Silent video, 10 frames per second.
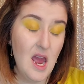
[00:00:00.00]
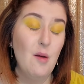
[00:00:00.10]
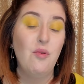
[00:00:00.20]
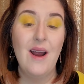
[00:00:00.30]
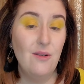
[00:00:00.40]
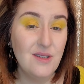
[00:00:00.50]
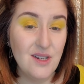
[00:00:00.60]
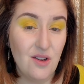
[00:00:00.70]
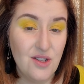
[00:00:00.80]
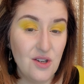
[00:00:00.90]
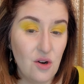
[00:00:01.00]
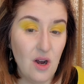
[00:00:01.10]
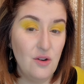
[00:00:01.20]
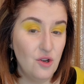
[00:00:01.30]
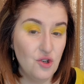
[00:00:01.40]
Brown is also
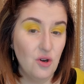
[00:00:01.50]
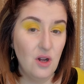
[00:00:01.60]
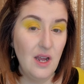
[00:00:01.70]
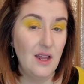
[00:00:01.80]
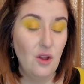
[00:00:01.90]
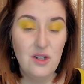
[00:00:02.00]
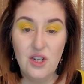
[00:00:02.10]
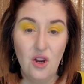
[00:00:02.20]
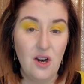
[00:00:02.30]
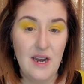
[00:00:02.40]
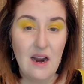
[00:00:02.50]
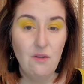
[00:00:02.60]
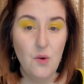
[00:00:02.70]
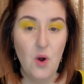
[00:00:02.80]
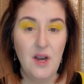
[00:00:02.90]
a neutral. It looks good on
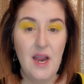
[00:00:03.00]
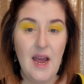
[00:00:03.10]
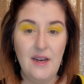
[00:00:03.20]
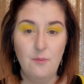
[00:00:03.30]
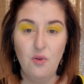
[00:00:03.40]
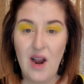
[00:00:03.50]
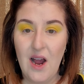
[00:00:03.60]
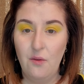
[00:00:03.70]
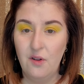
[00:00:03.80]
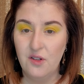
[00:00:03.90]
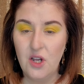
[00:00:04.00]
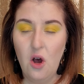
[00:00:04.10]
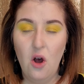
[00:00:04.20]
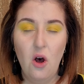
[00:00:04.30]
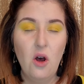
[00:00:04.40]
everyone. And brown, there's
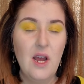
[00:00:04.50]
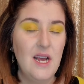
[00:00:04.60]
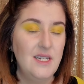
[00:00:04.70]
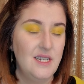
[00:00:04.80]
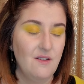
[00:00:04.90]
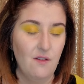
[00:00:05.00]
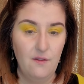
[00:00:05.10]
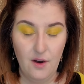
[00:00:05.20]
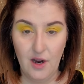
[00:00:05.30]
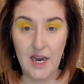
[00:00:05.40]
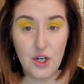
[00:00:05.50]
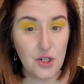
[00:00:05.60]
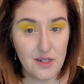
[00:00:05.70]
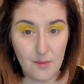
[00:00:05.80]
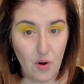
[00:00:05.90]
all kinds of different
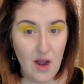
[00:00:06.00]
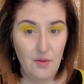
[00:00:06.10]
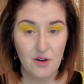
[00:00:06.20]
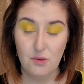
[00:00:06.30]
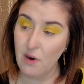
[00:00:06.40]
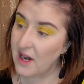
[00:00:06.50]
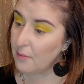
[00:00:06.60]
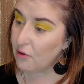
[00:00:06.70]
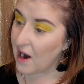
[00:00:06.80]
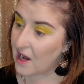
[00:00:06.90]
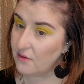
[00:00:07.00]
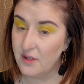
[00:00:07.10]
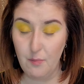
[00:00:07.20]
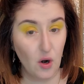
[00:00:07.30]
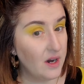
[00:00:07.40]
variations of brown. There's reddy
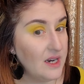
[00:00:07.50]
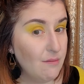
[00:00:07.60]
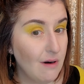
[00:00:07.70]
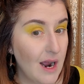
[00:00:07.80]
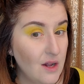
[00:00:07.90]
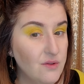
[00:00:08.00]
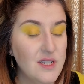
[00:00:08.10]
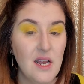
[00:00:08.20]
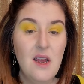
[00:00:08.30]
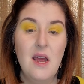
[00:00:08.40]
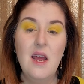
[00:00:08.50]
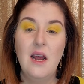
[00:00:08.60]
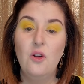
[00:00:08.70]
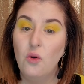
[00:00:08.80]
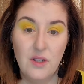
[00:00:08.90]
browns, burgundy browns,
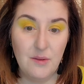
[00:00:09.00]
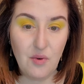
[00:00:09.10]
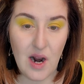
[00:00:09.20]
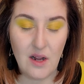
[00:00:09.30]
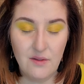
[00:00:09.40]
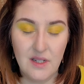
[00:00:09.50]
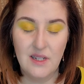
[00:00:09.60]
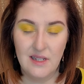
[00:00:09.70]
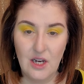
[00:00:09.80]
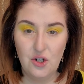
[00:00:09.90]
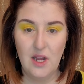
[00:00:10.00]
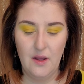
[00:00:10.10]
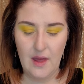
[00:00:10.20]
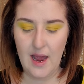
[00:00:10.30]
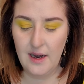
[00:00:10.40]
golden browns, such
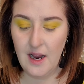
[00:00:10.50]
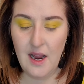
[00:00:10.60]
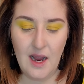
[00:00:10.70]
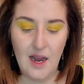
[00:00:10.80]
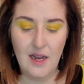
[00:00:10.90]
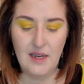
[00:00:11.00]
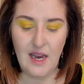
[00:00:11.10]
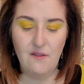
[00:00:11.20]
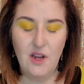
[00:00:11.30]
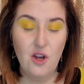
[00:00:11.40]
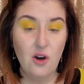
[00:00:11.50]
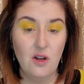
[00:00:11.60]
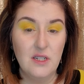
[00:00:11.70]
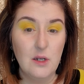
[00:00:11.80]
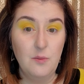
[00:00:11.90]
like that. Navy could
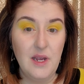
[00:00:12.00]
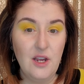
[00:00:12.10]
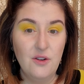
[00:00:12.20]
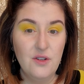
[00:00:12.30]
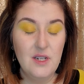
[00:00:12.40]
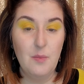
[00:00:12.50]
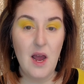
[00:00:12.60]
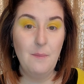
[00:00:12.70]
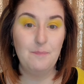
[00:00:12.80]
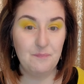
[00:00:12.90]
also be used, but